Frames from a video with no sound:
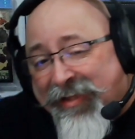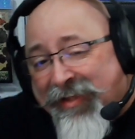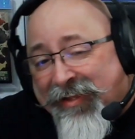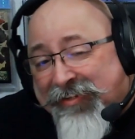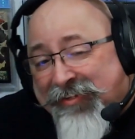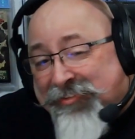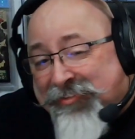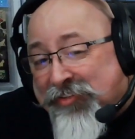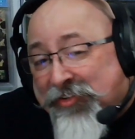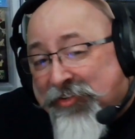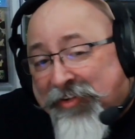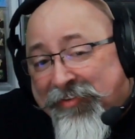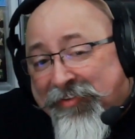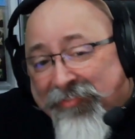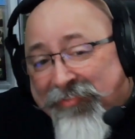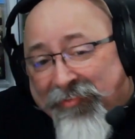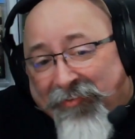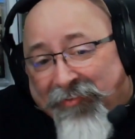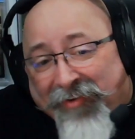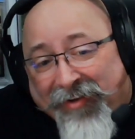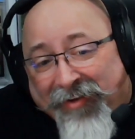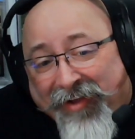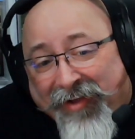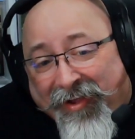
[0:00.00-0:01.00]
don't even
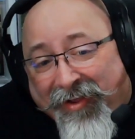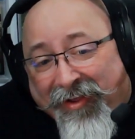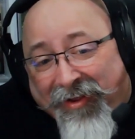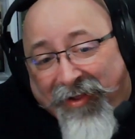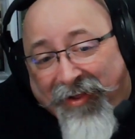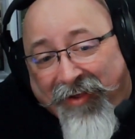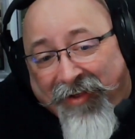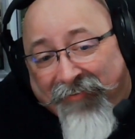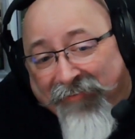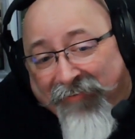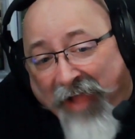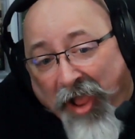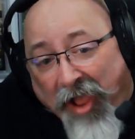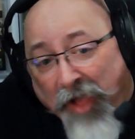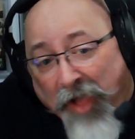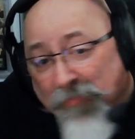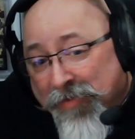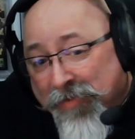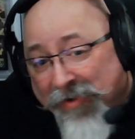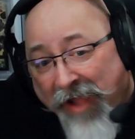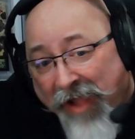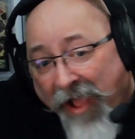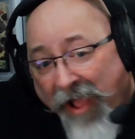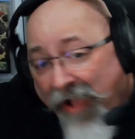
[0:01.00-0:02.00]
want. I'm happy
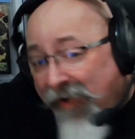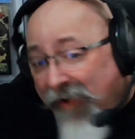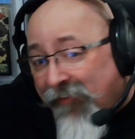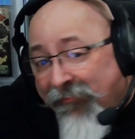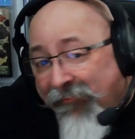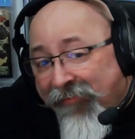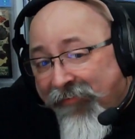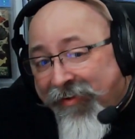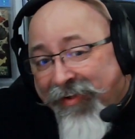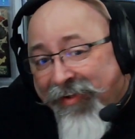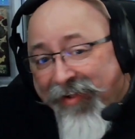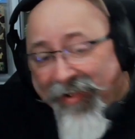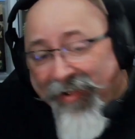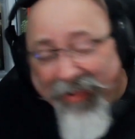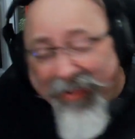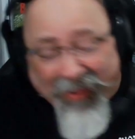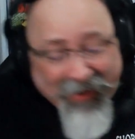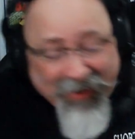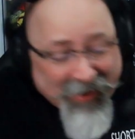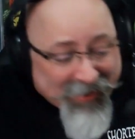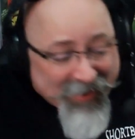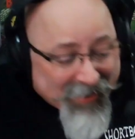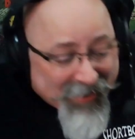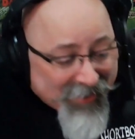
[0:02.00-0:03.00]
now. And
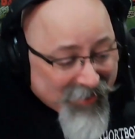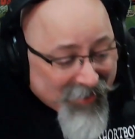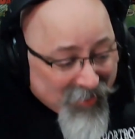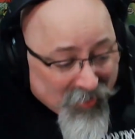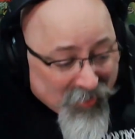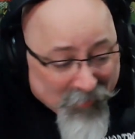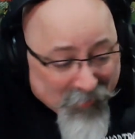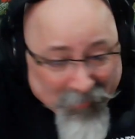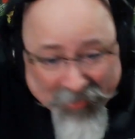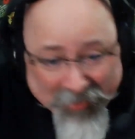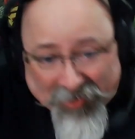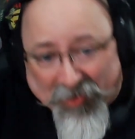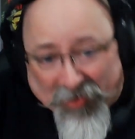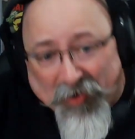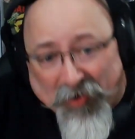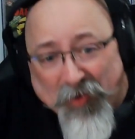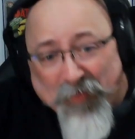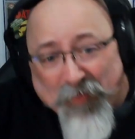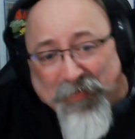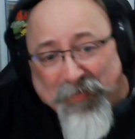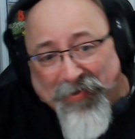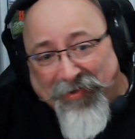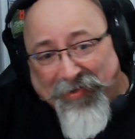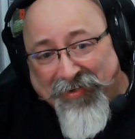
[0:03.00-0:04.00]
I got another one to
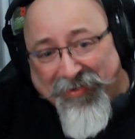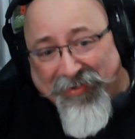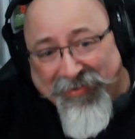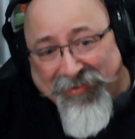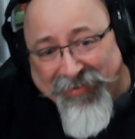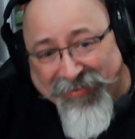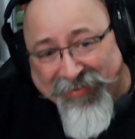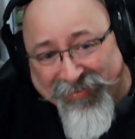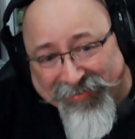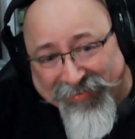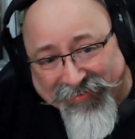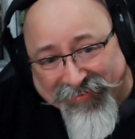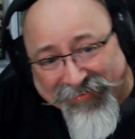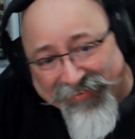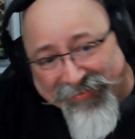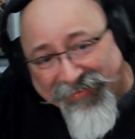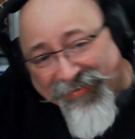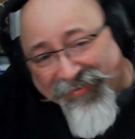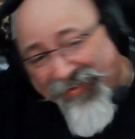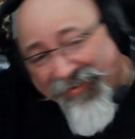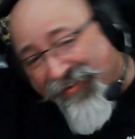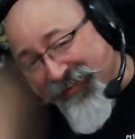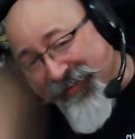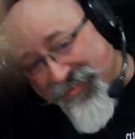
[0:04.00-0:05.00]
open. Oh,
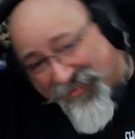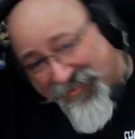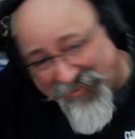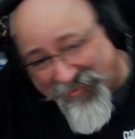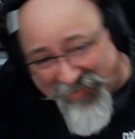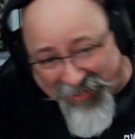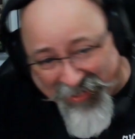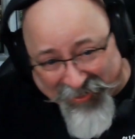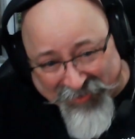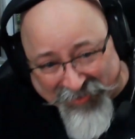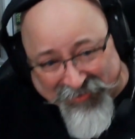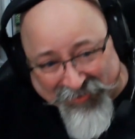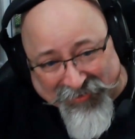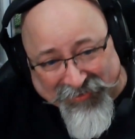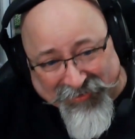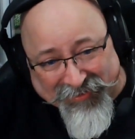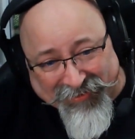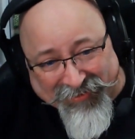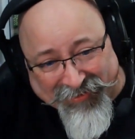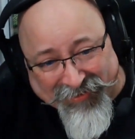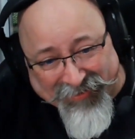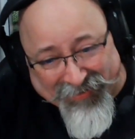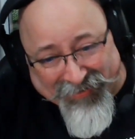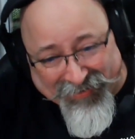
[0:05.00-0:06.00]

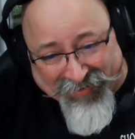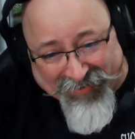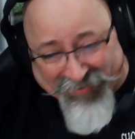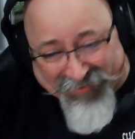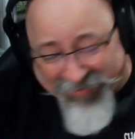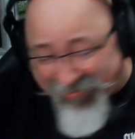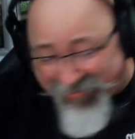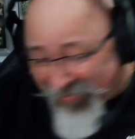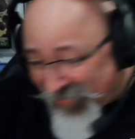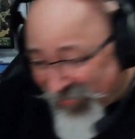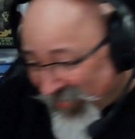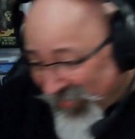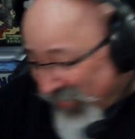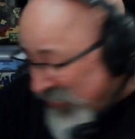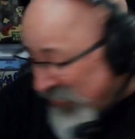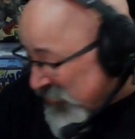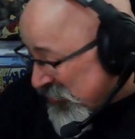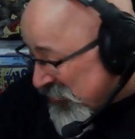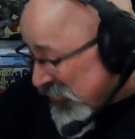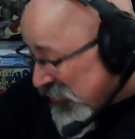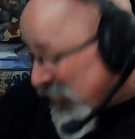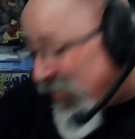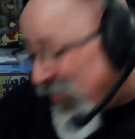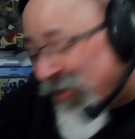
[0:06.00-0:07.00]
that's
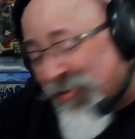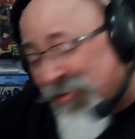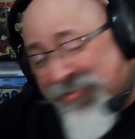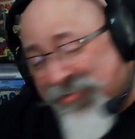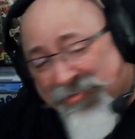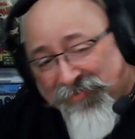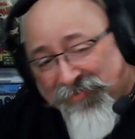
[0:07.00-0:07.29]
so awesome.